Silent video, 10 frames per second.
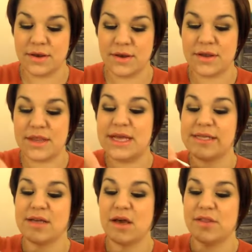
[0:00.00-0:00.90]

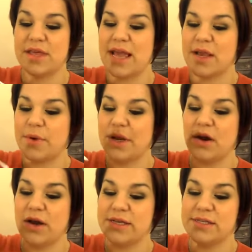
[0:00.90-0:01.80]
These are the Aqua
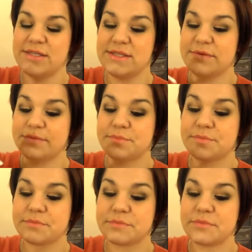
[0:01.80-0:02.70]
liners,
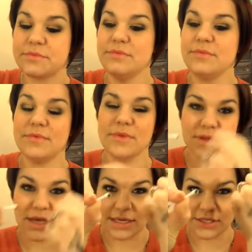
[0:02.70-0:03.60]

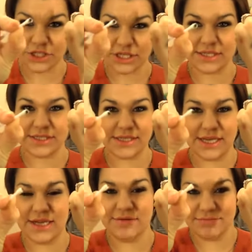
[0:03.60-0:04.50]
and as you can
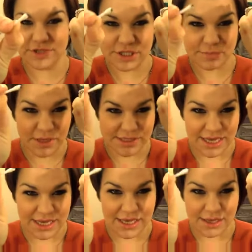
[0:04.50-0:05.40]
see, just by
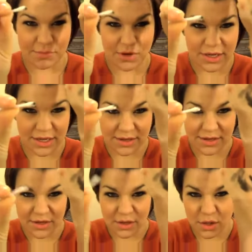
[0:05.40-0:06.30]
taking my
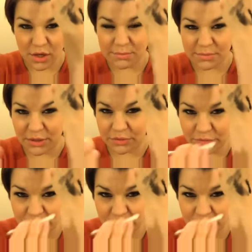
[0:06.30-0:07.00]
cotton bud through